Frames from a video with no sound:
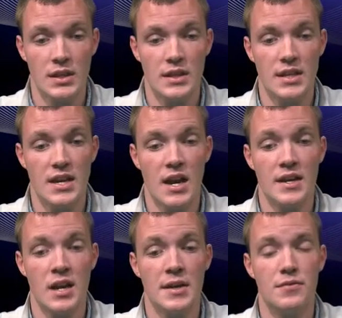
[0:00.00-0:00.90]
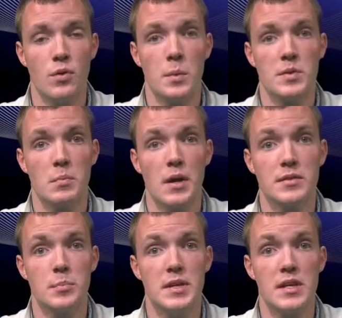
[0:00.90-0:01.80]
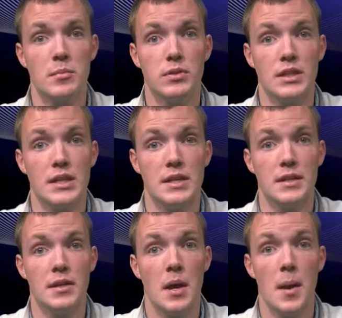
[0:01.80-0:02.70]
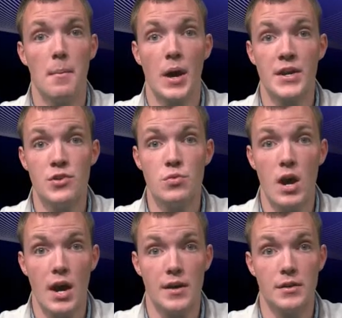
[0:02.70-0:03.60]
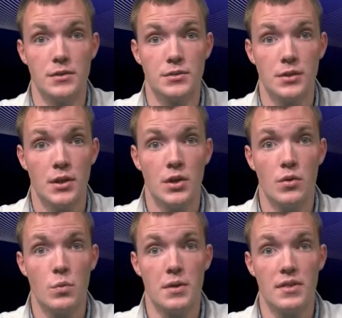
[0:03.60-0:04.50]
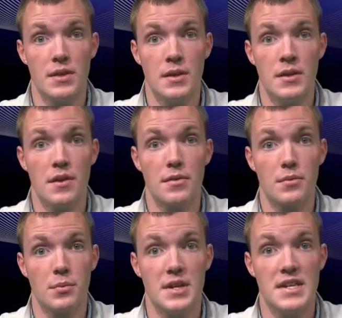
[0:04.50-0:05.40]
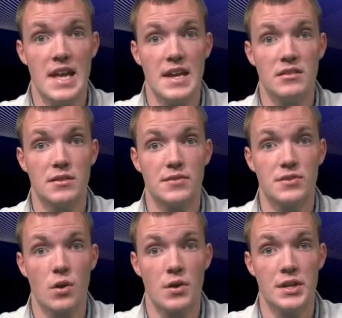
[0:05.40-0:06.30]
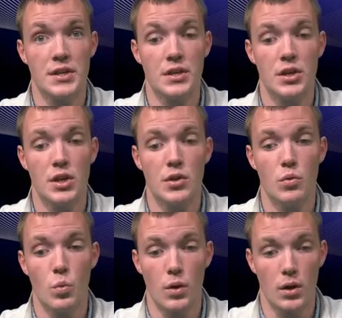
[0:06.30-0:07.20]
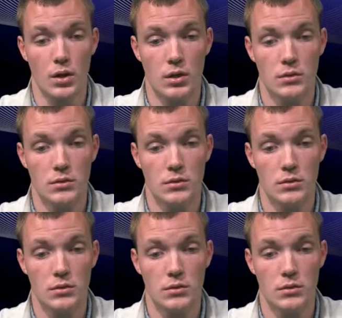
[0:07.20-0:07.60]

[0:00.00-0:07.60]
The I-9 forms must be completed by new hires within 3 days of starting work.